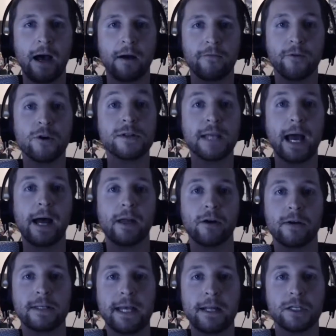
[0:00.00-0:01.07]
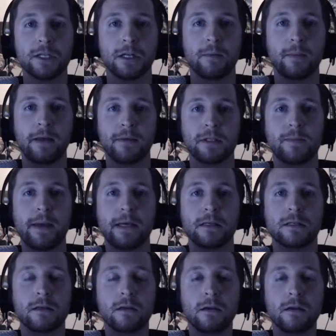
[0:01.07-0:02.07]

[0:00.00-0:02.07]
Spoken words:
first got your attention about the space?